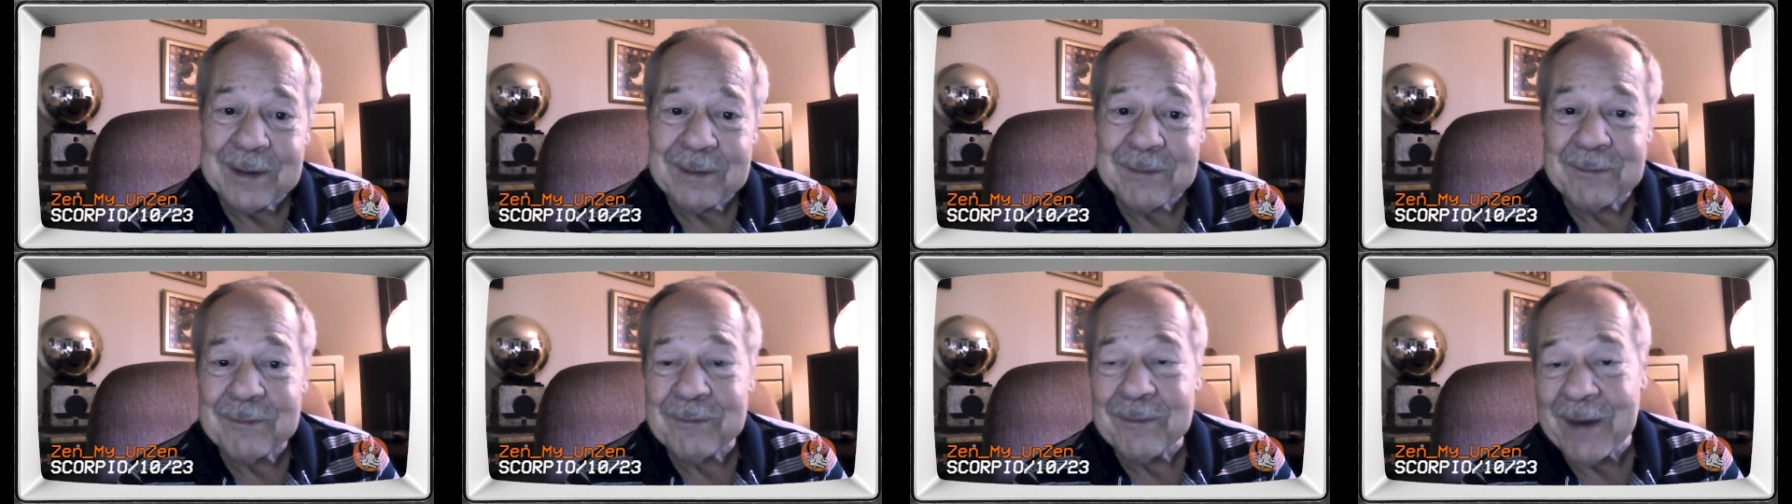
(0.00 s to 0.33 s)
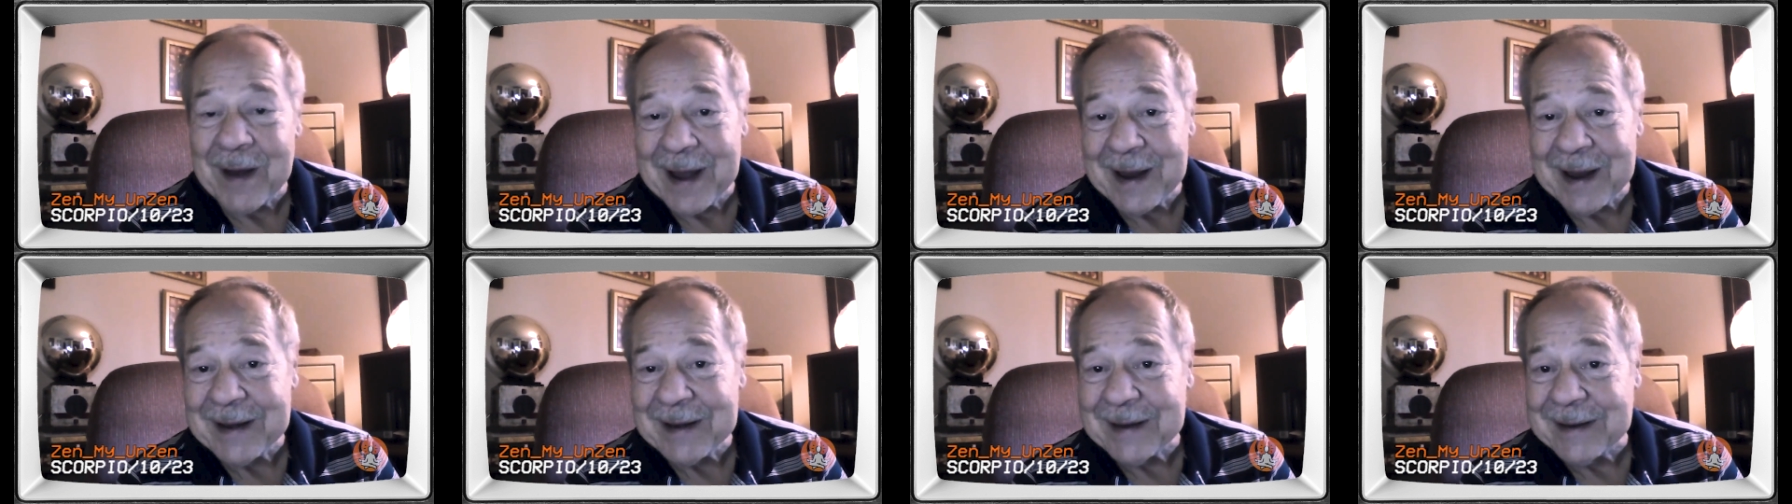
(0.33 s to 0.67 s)

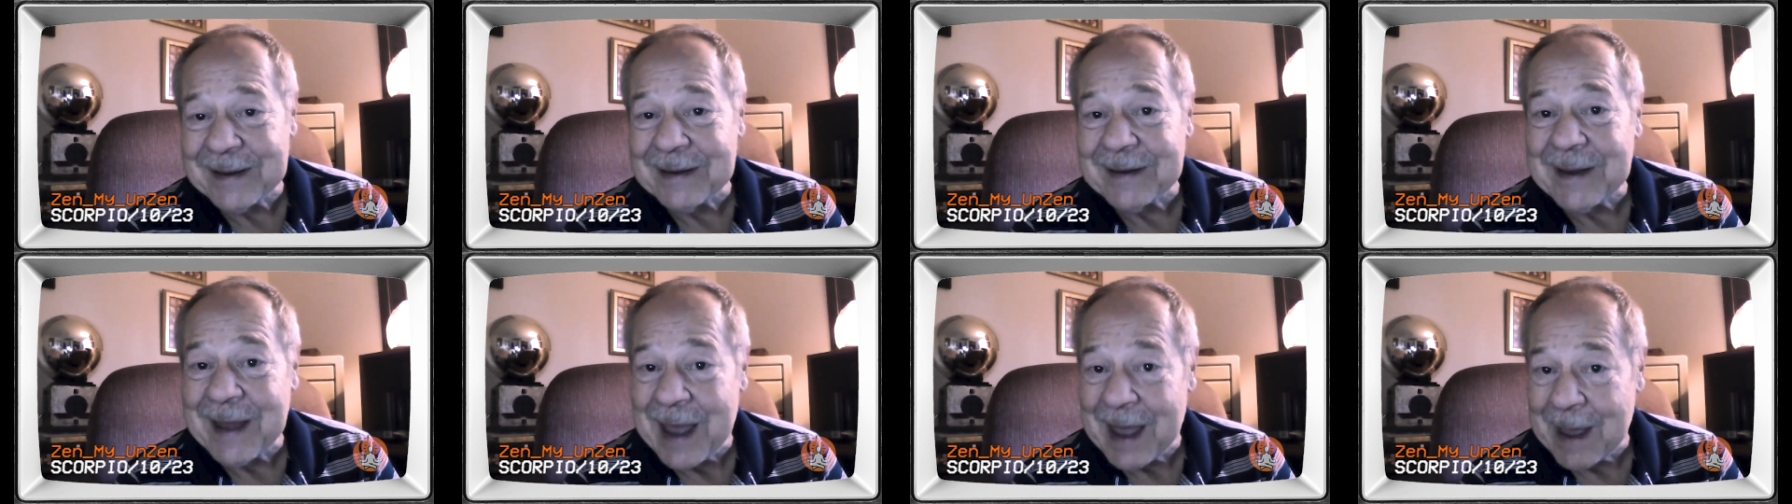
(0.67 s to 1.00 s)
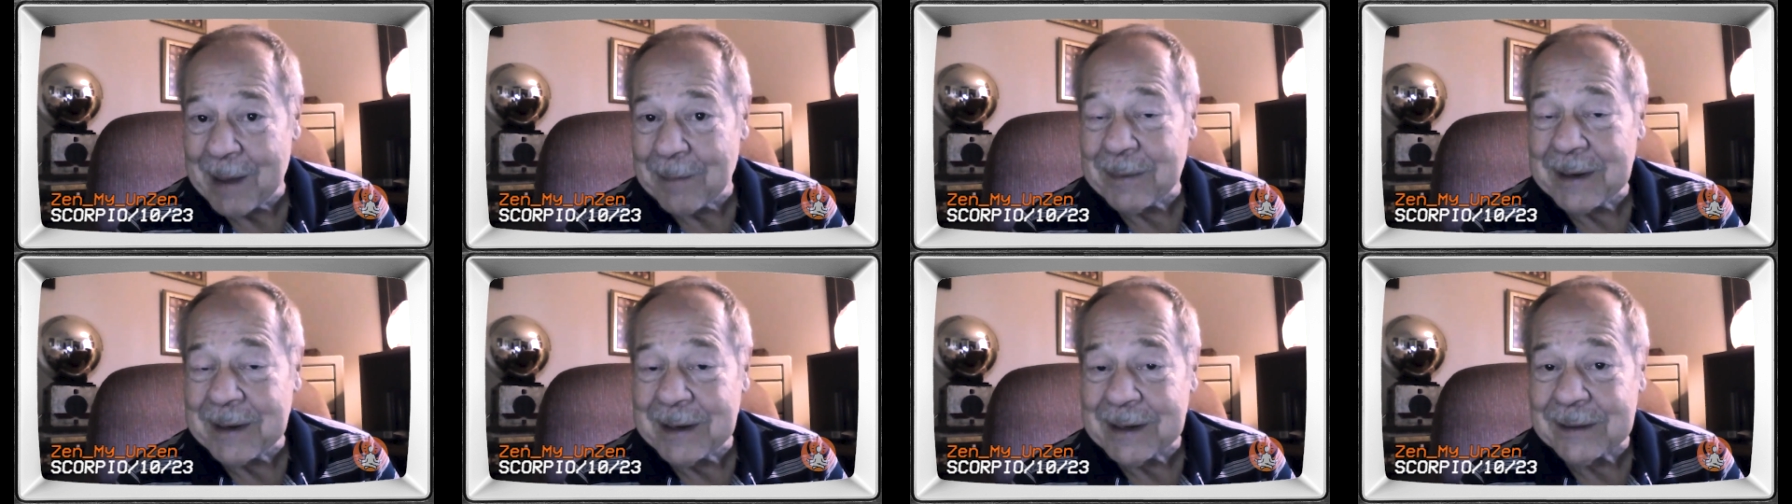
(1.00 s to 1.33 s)
finding
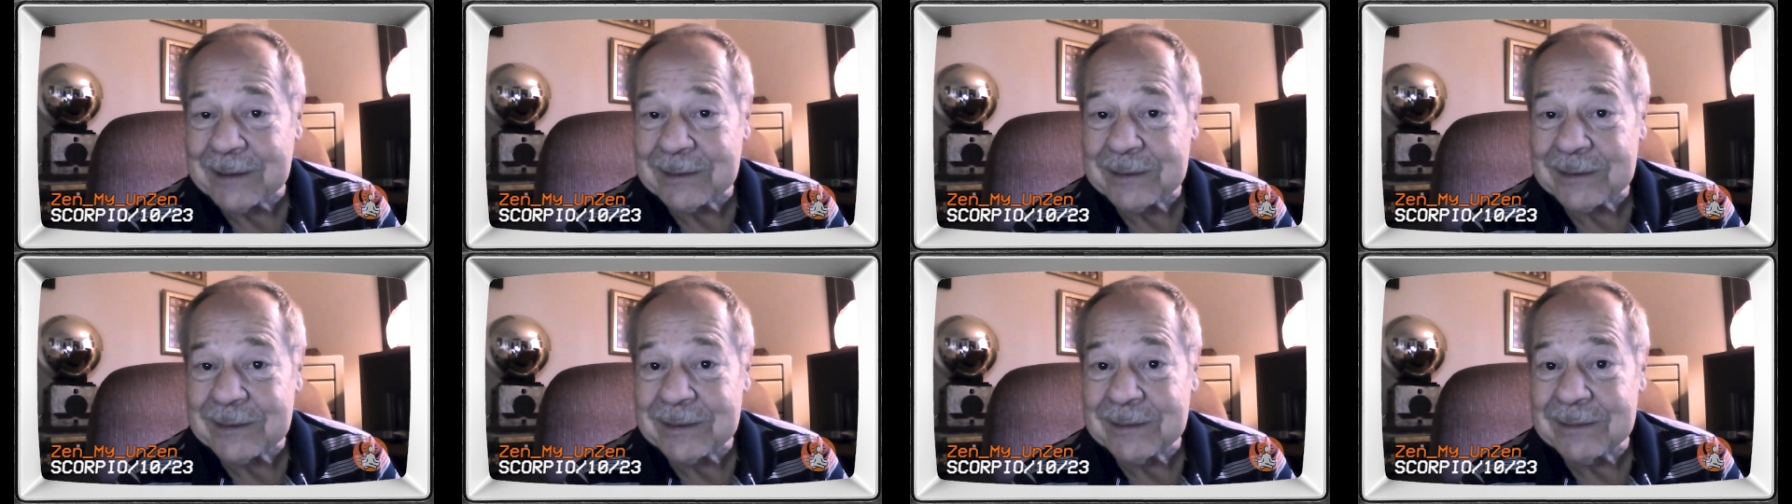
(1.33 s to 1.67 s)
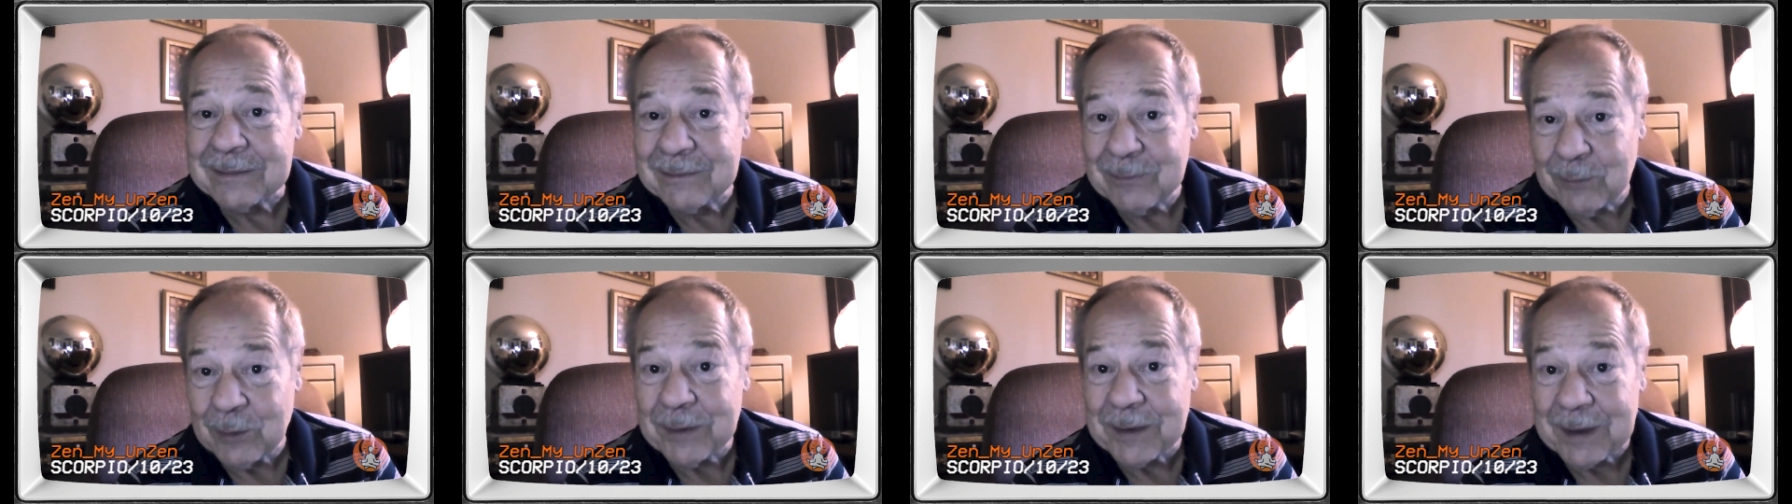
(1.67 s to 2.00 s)
happiness
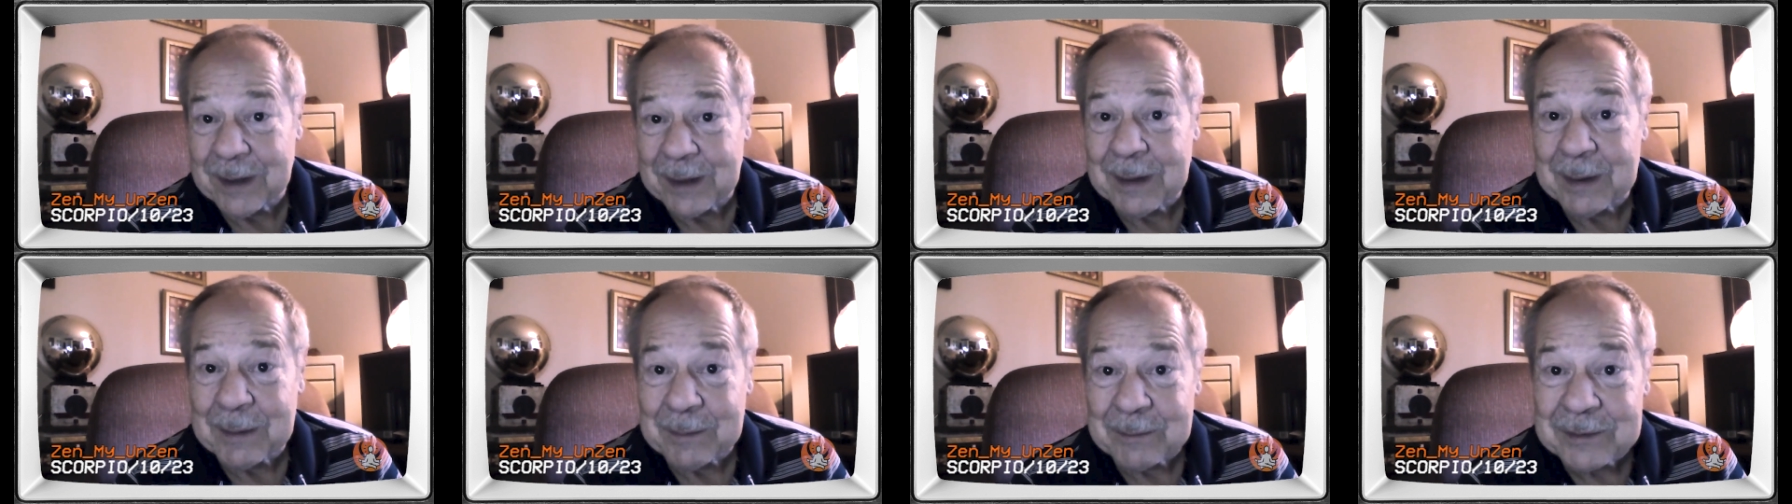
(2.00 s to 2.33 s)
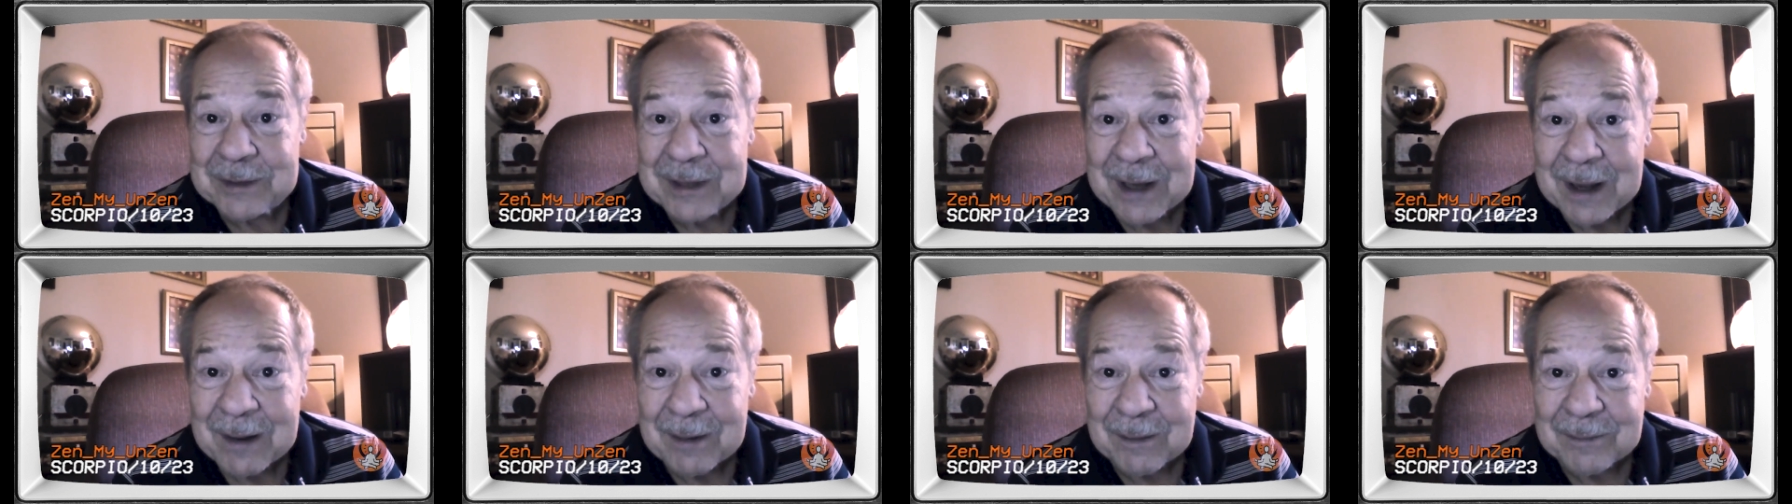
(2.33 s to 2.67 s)
within
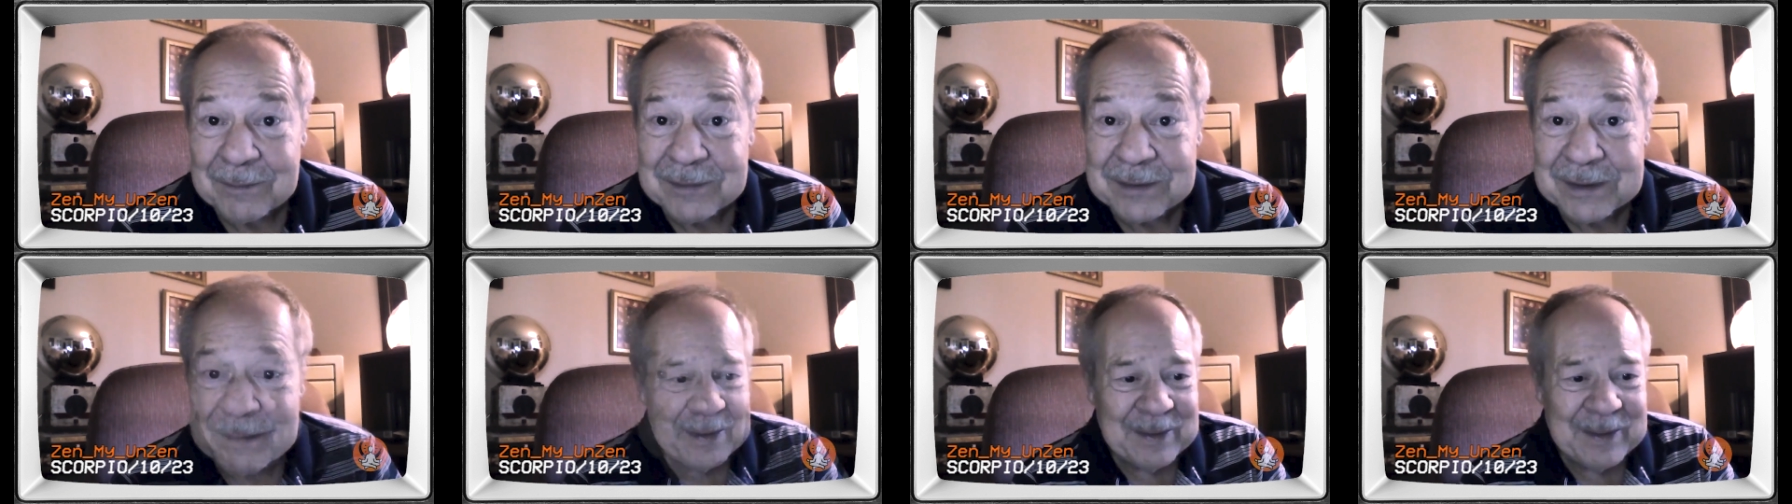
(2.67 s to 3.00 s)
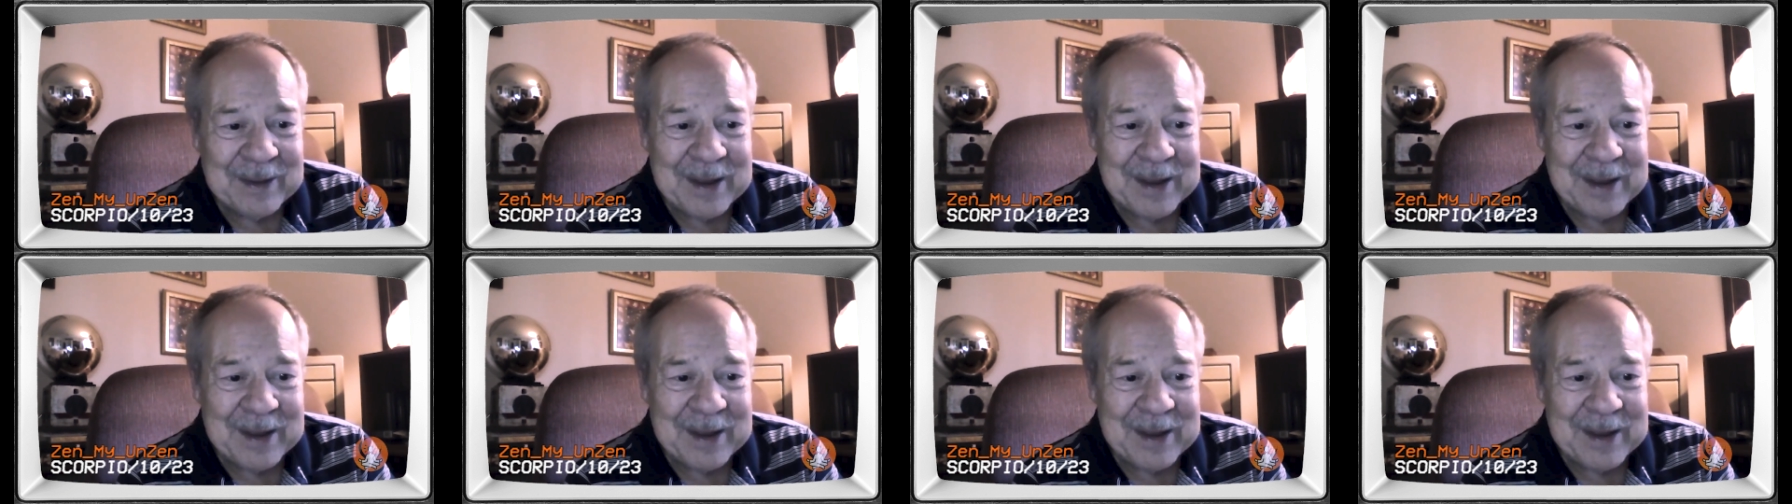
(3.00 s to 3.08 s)
themselves.